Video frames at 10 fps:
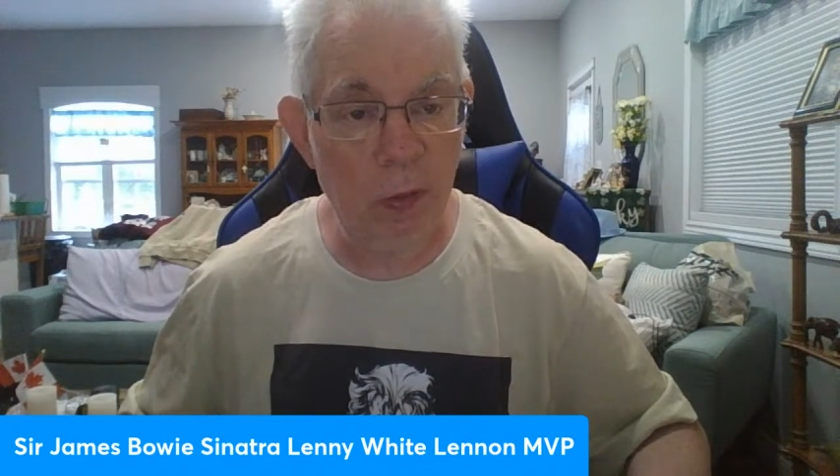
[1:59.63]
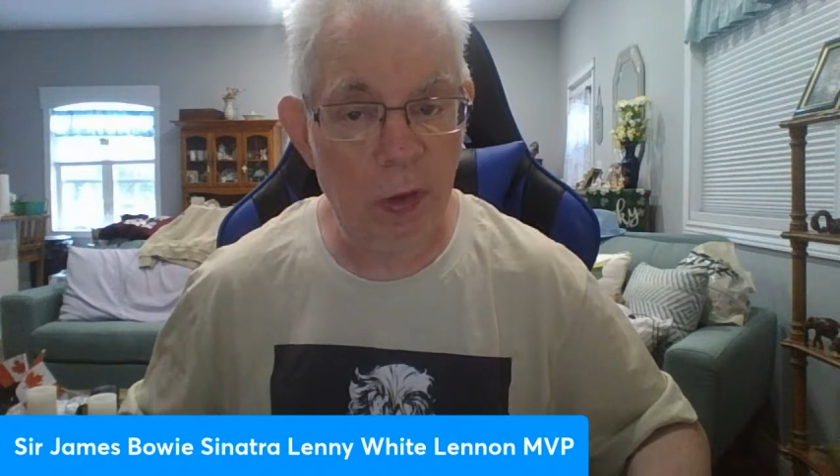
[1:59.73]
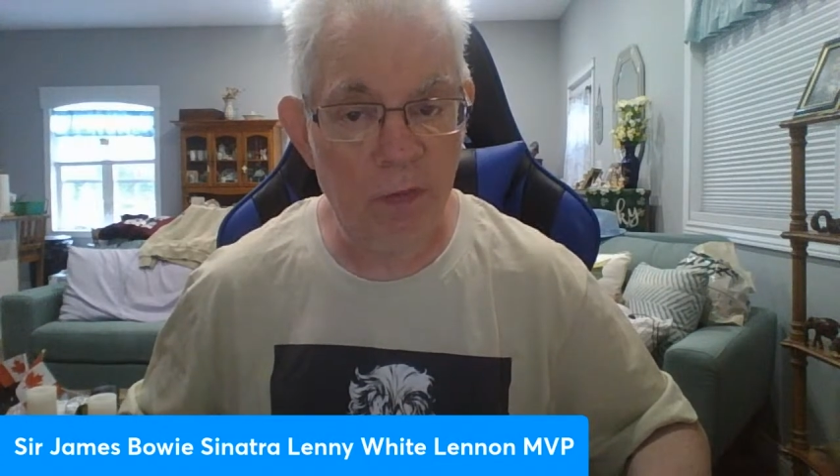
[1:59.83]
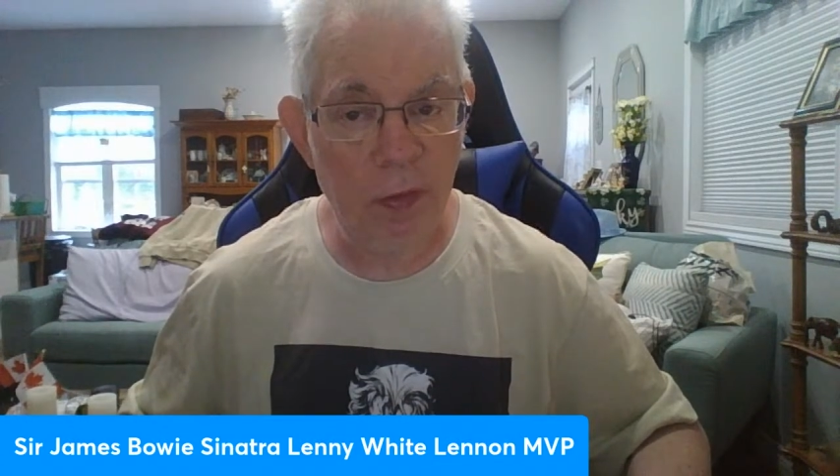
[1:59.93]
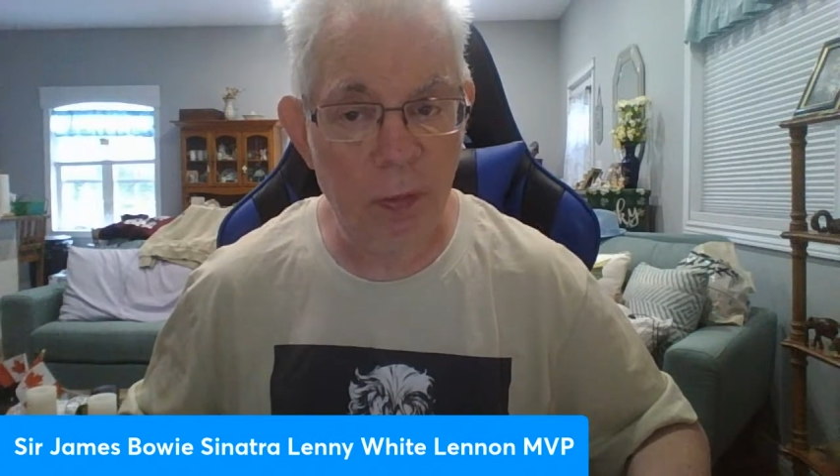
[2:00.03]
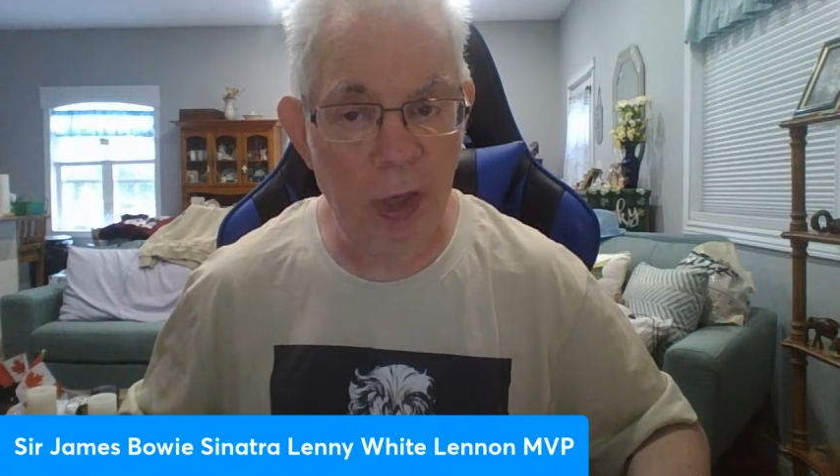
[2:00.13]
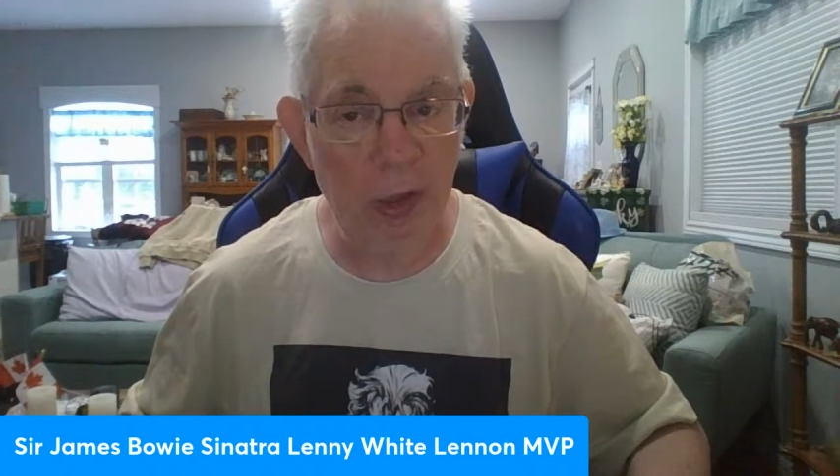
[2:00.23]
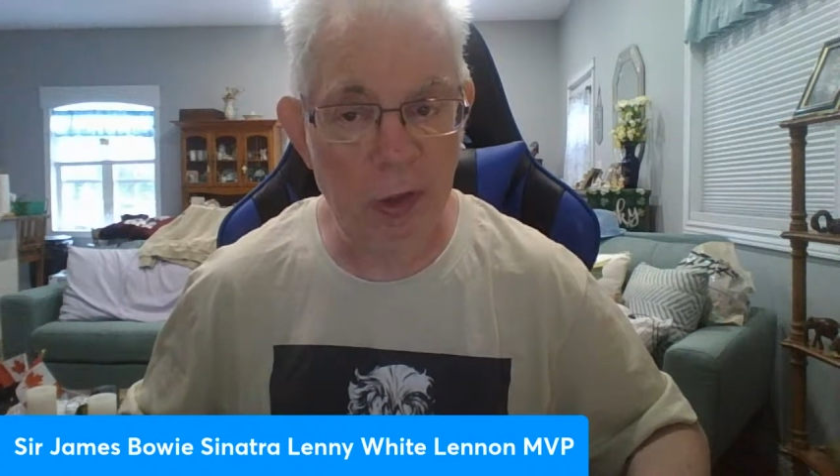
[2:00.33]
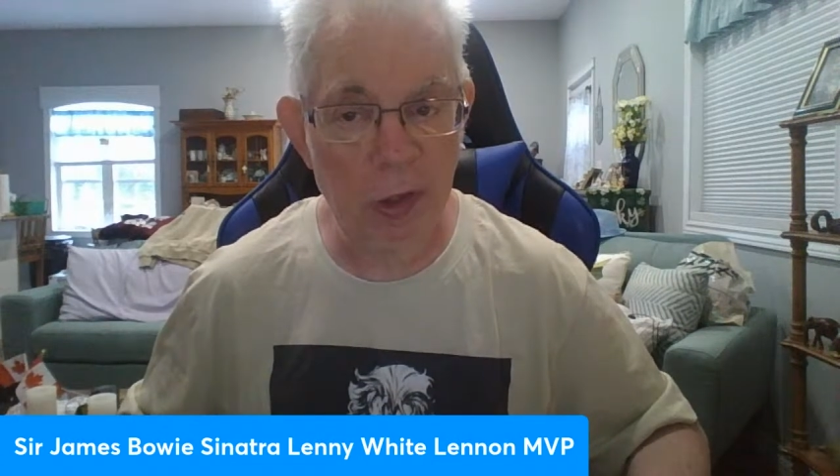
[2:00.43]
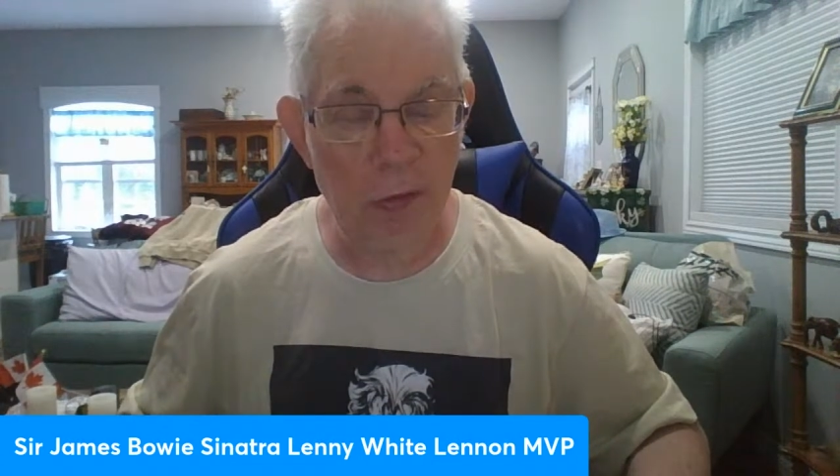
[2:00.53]
you in a few
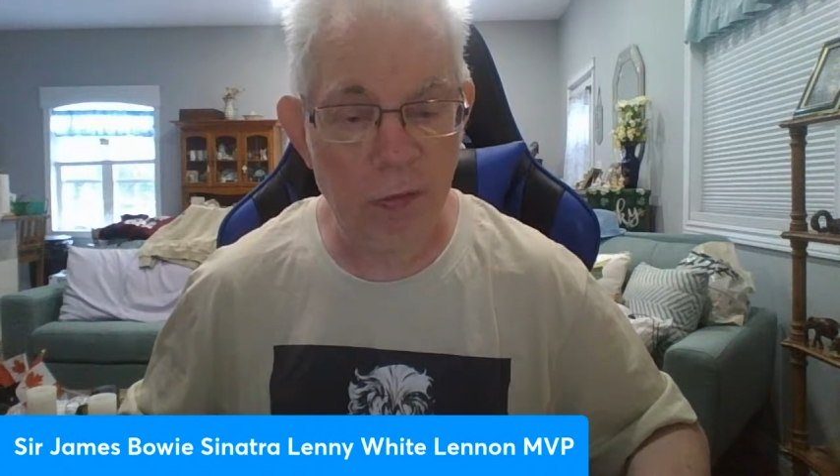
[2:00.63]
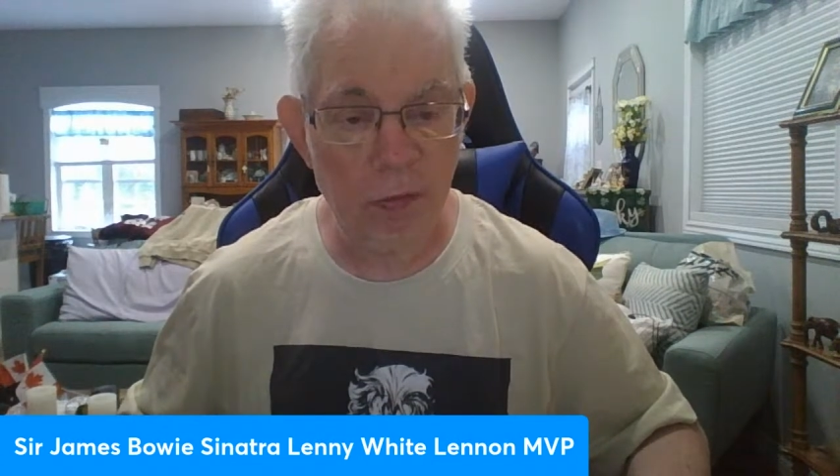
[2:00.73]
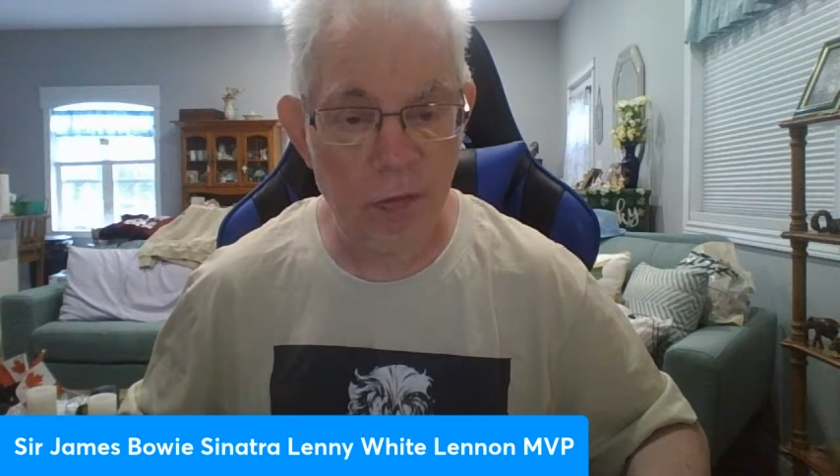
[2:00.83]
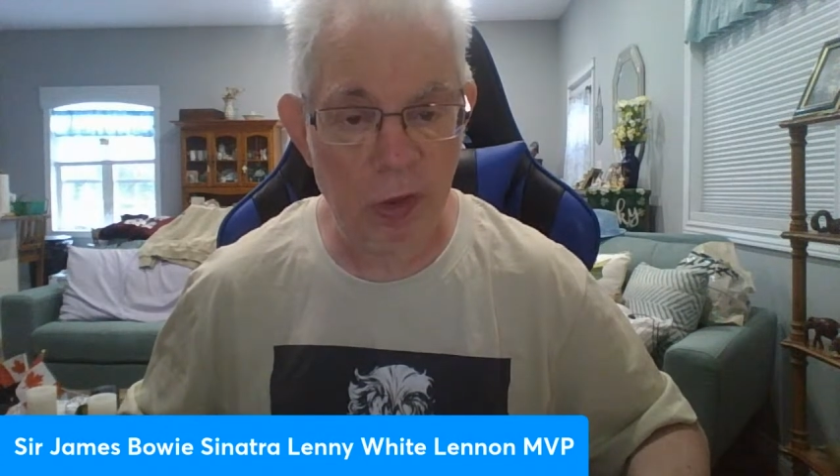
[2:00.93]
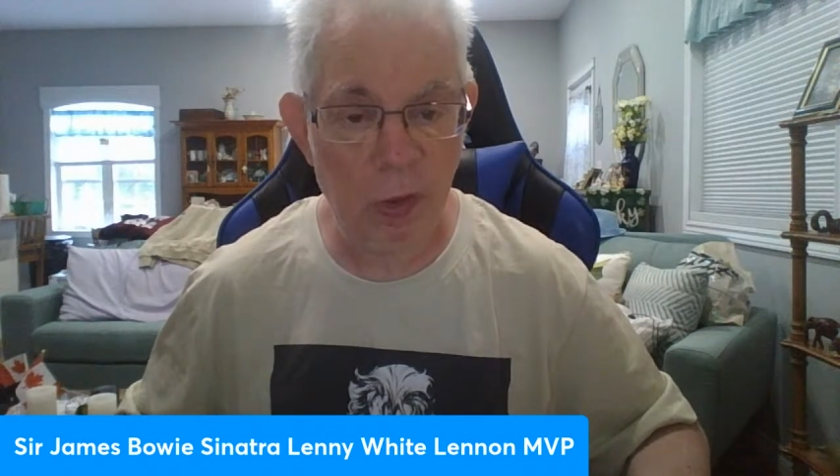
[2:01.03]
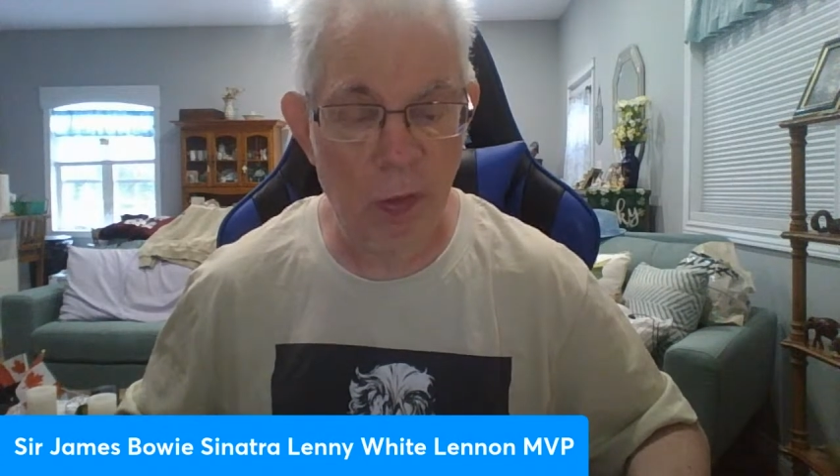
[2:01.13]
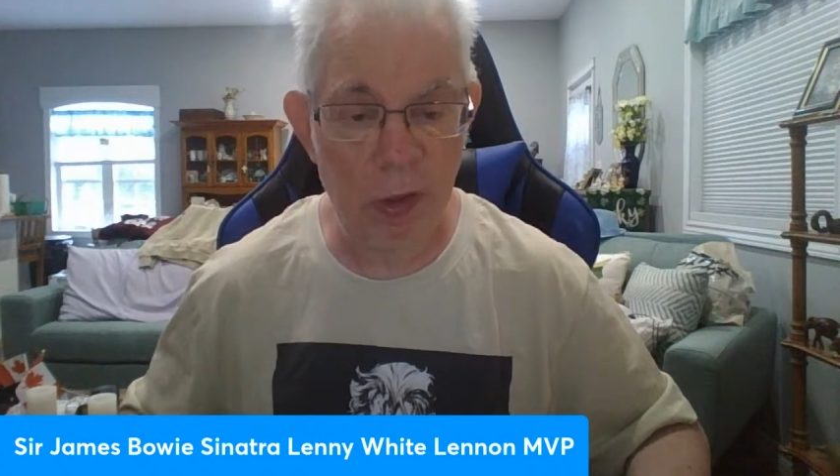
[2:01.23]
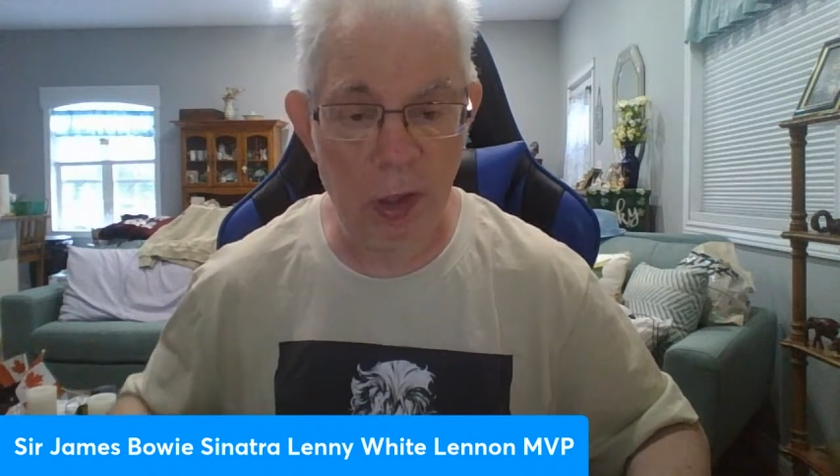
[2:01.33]
minutes. So